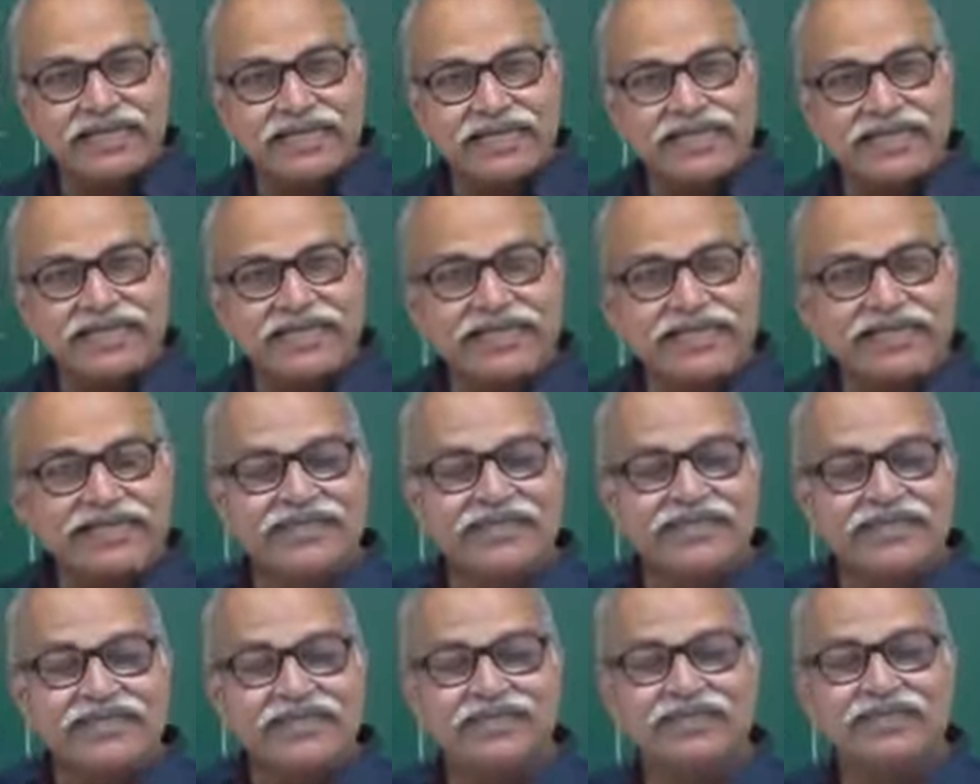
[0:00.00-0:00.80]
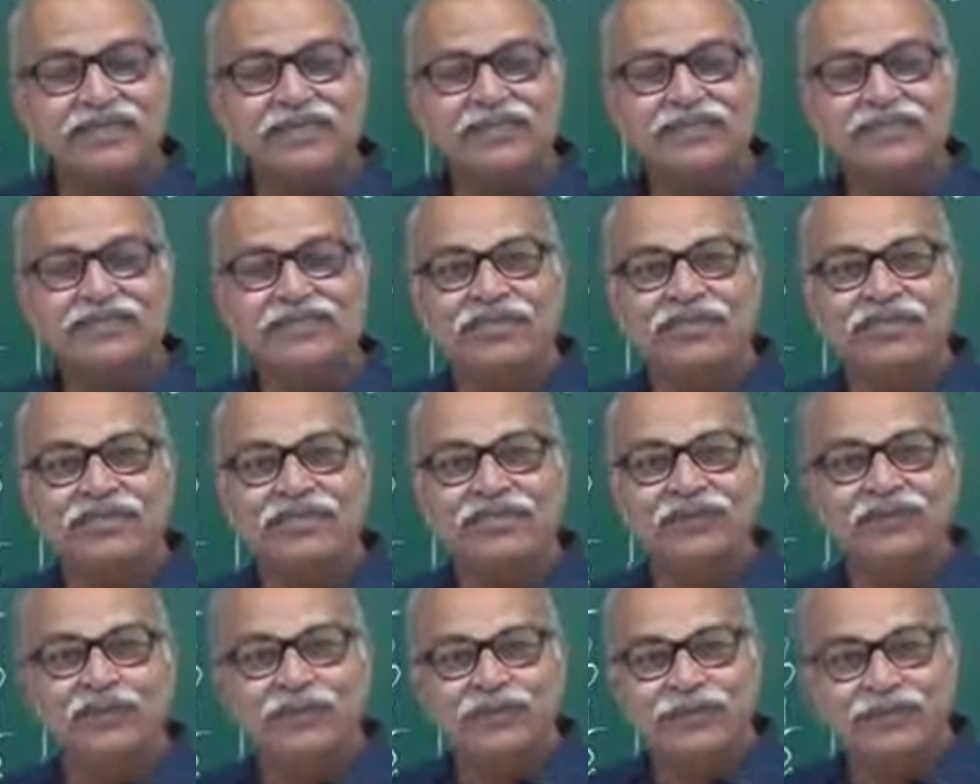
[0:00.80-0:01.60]
this system, he
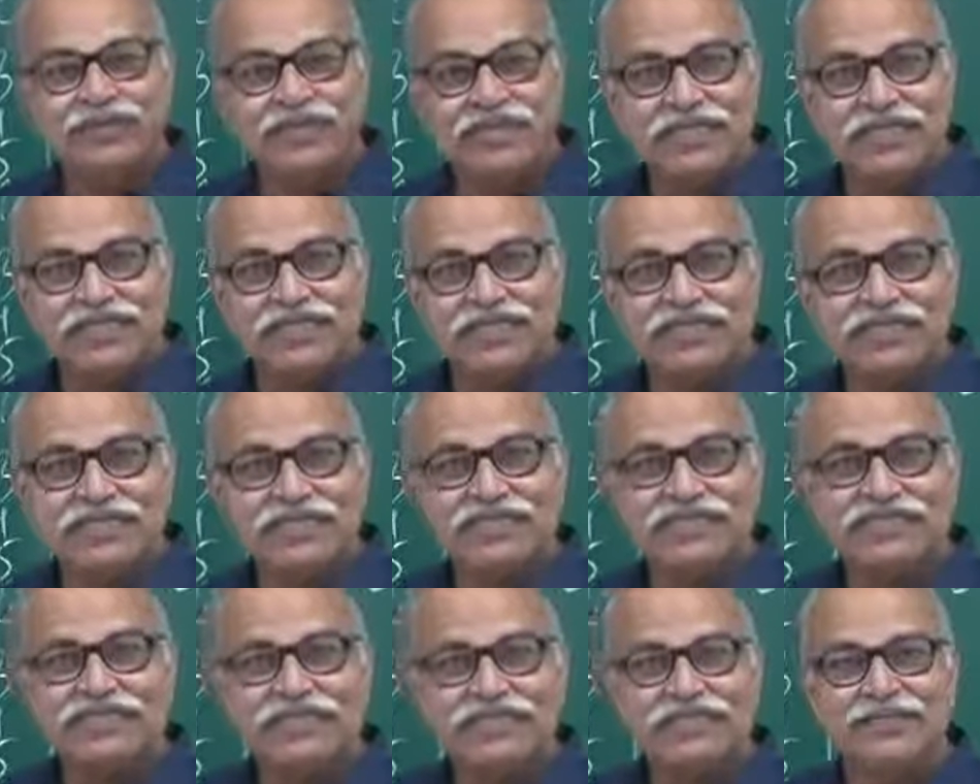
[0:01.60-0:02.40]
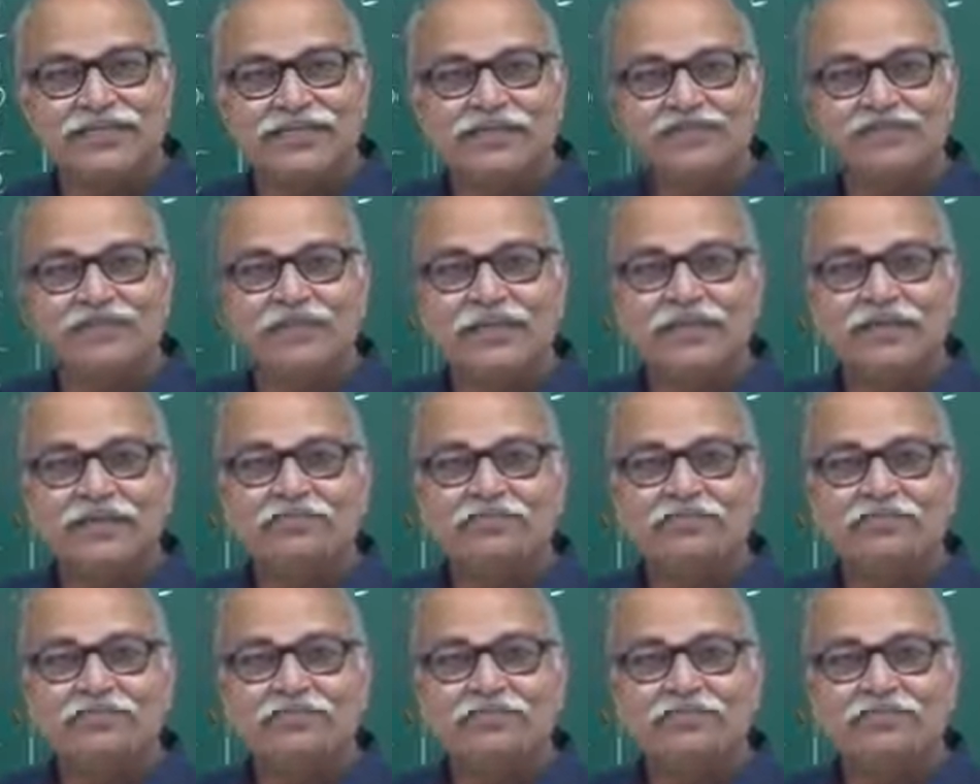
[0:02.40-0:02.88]
used this system,